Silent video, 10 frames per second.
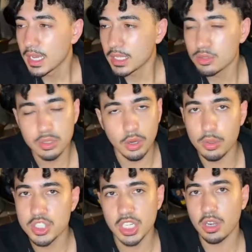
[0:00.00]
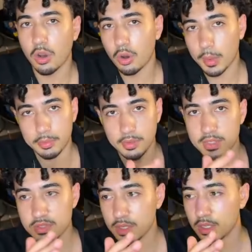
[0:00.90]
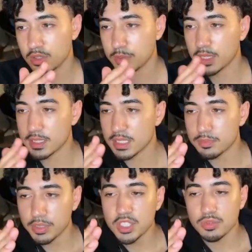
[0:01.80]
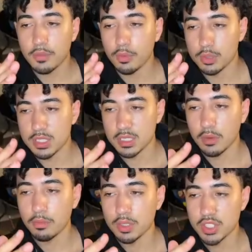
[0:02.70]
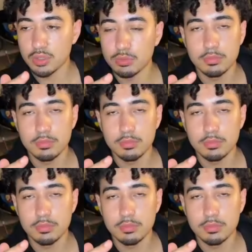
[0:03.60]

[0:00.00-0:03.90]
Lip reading: you could always check out all my previous videos because it's pretty straightforward stuff once you